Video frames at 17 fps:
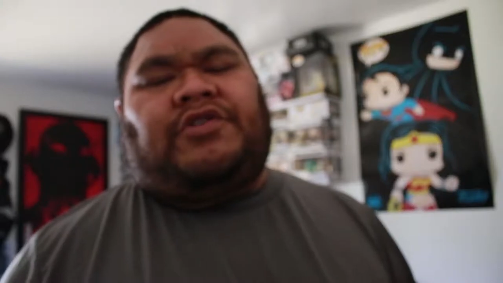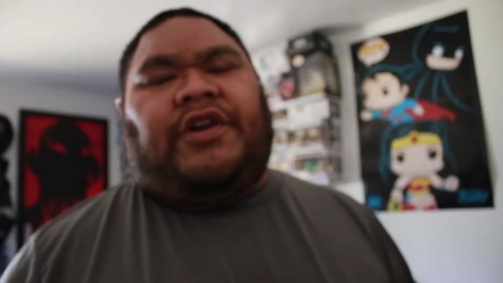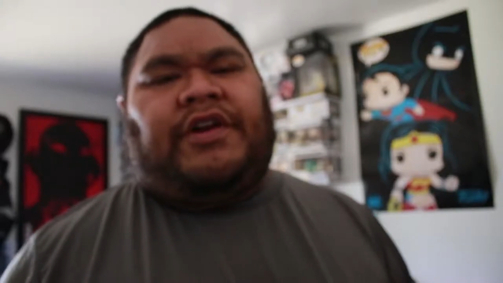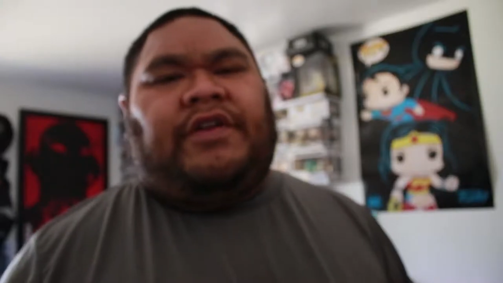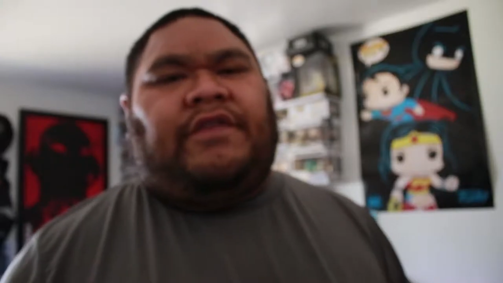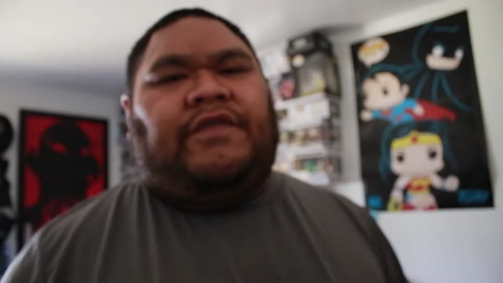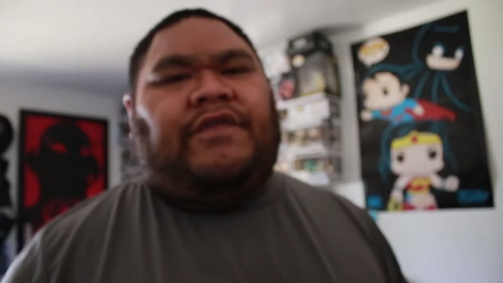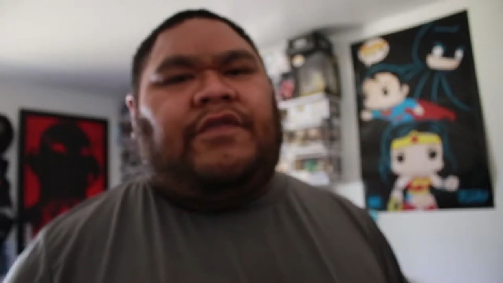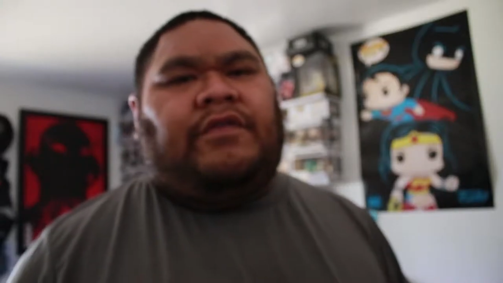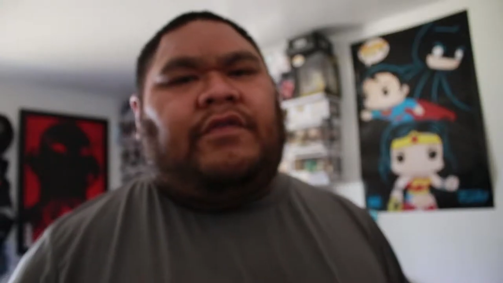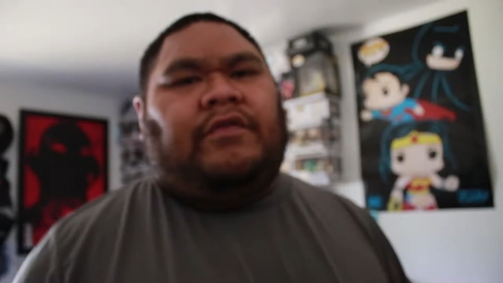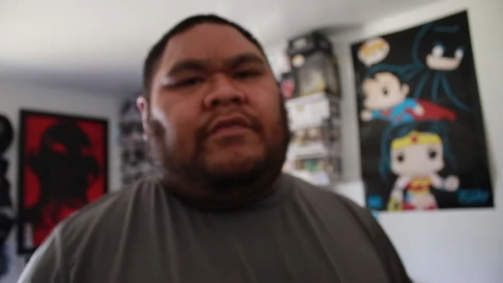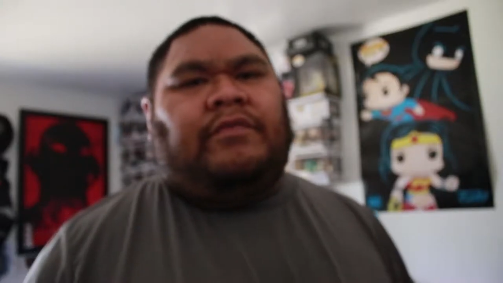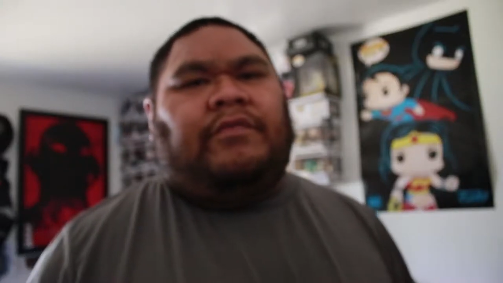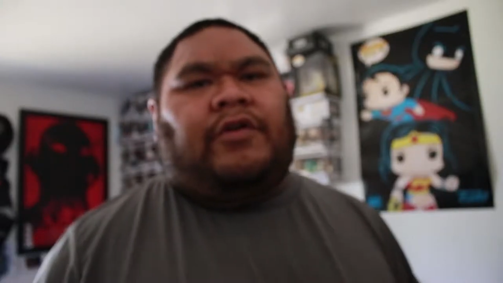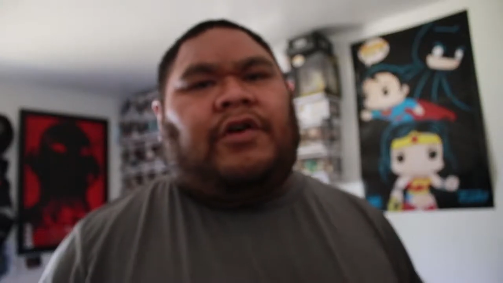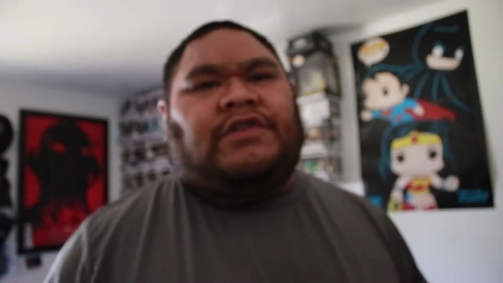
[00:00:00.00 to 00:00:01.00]
dragons
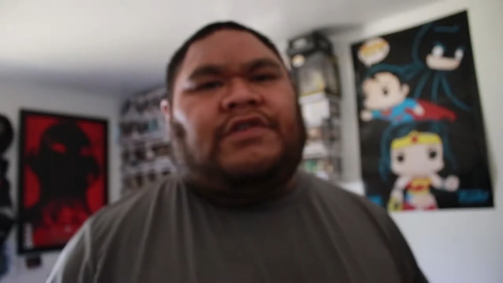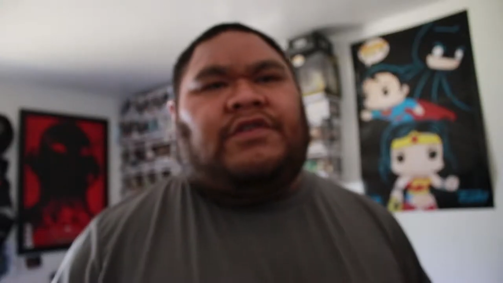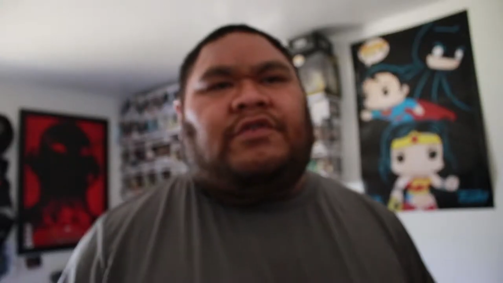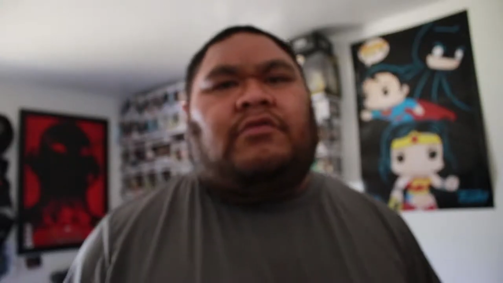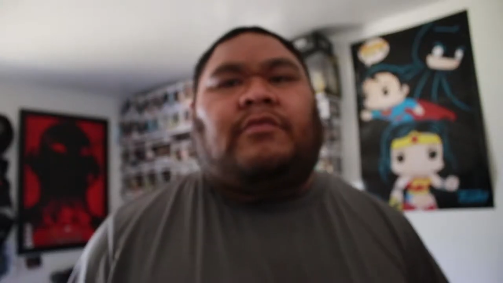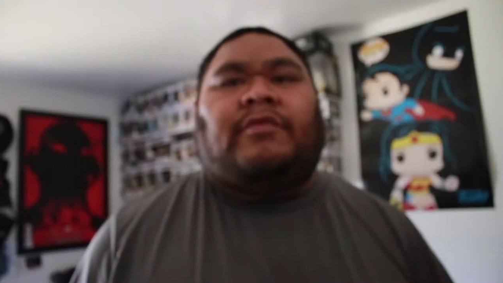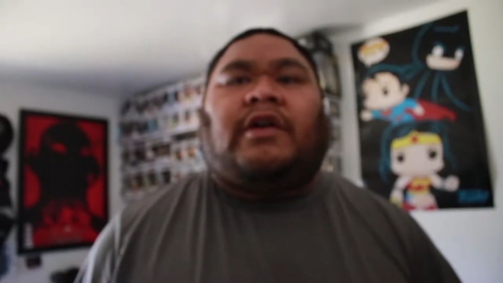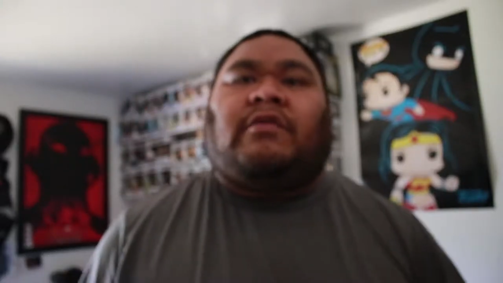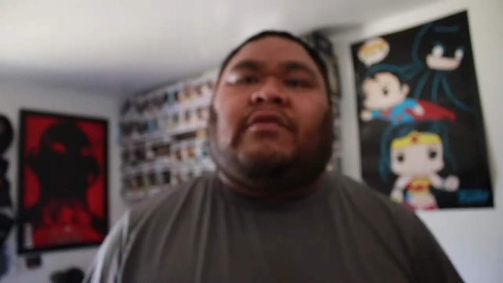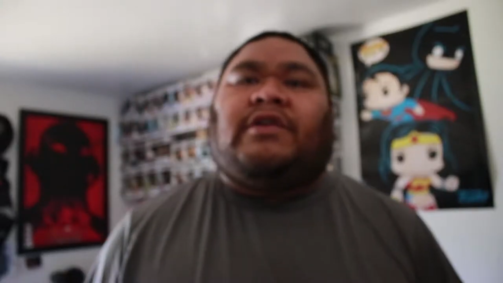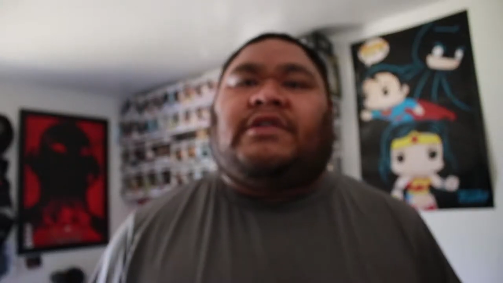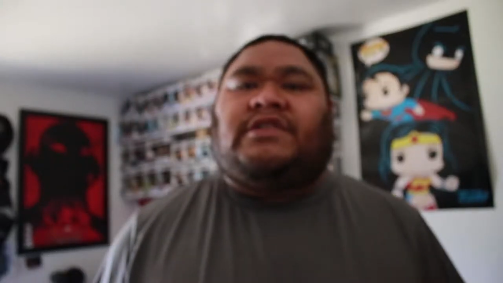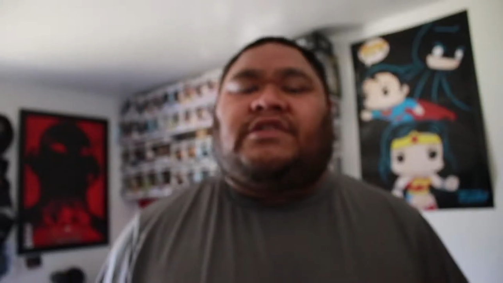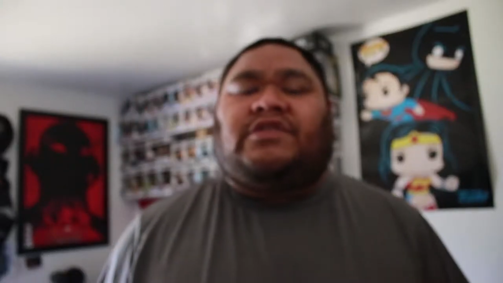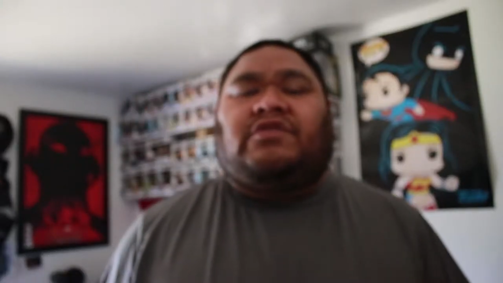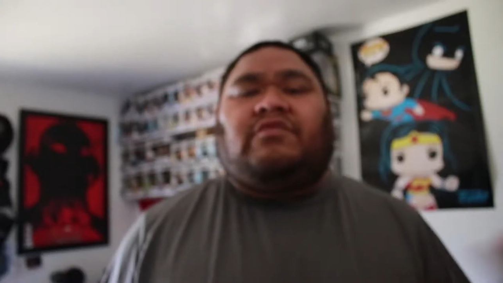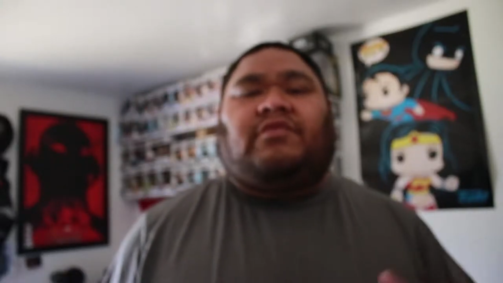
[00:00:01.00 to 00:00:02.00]
from Barnes and Noble, but I went
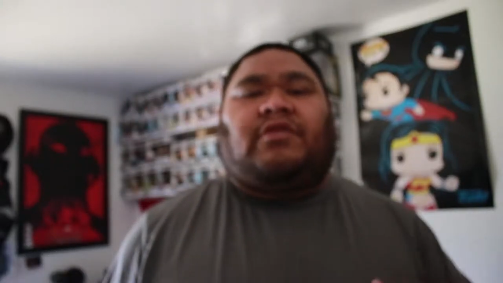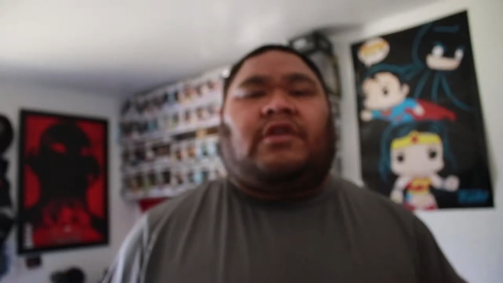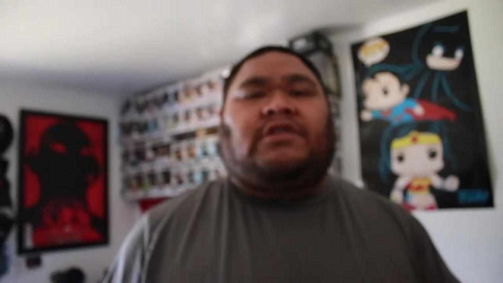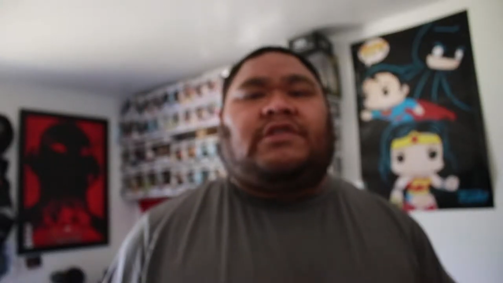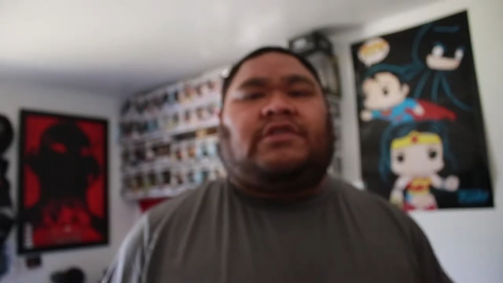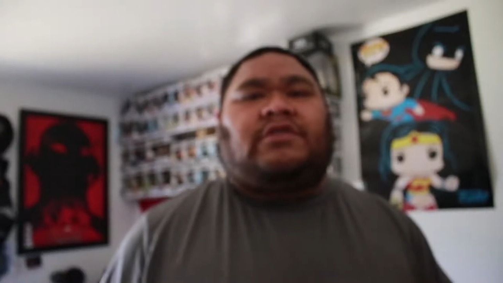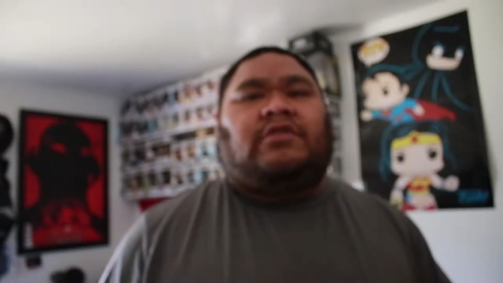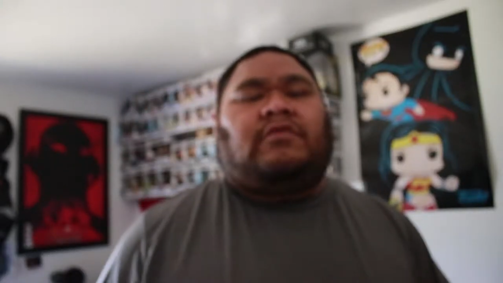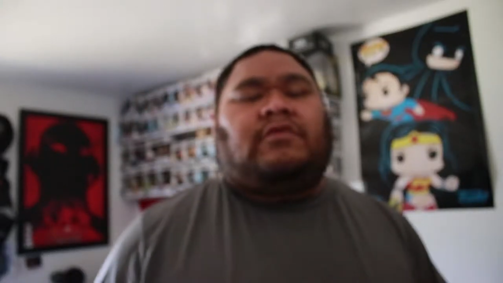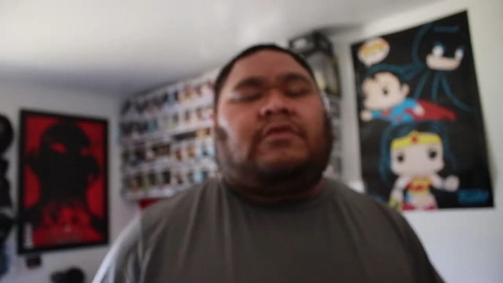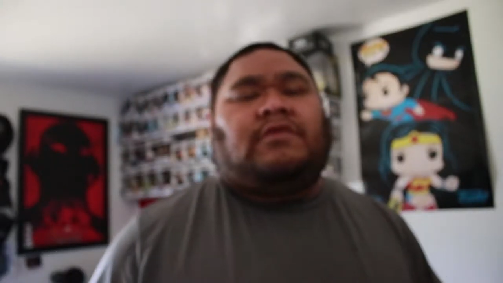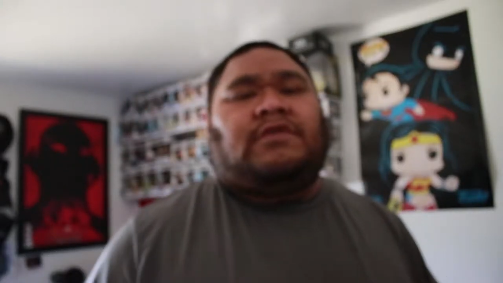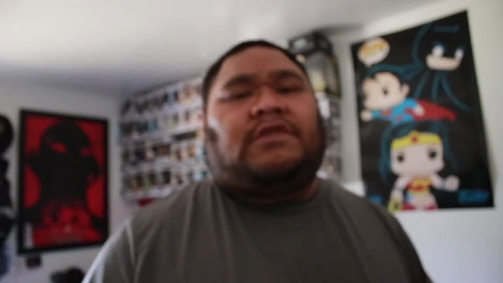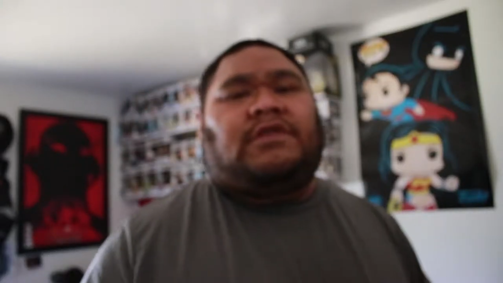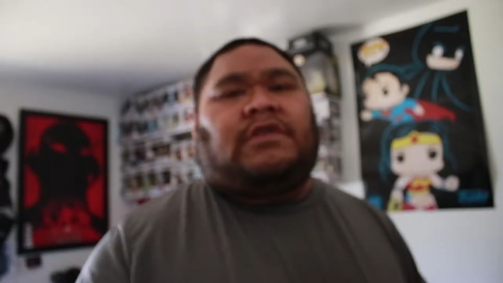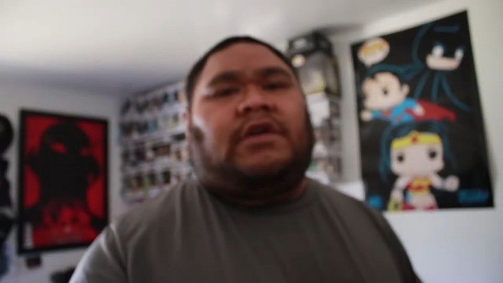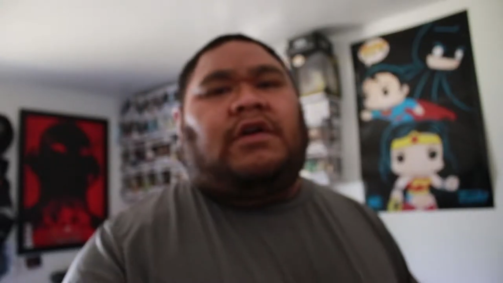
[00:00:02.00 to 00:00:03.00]
to Barnes and
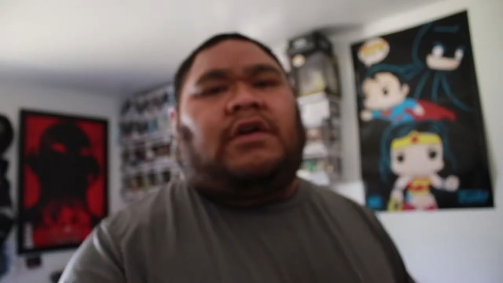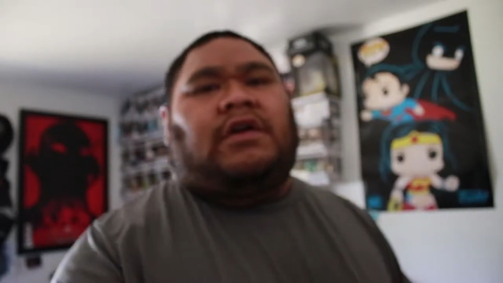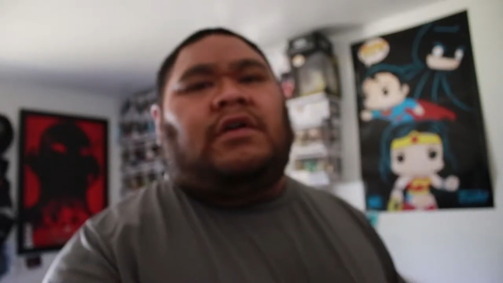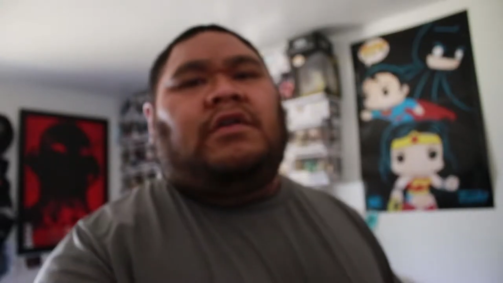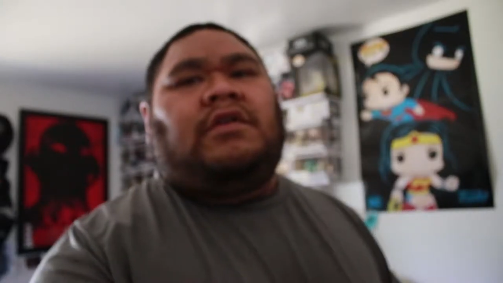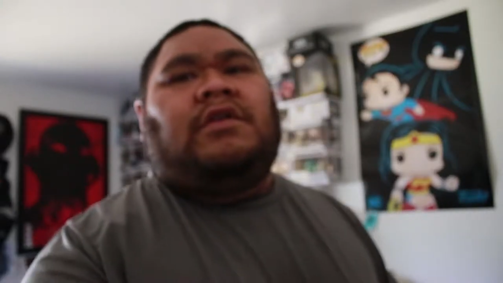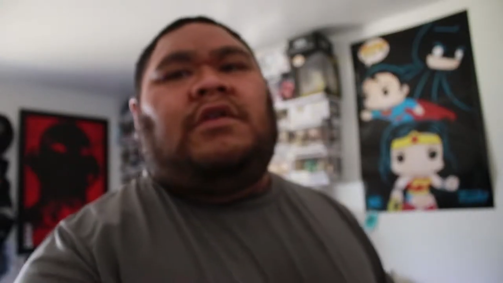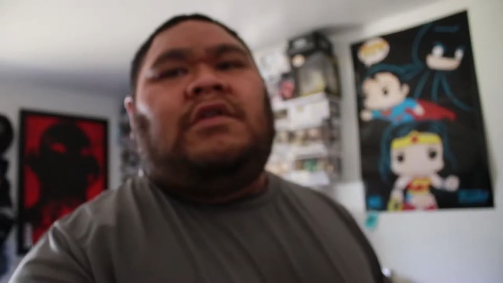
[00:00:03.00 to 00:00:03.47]
Nobles. Uh,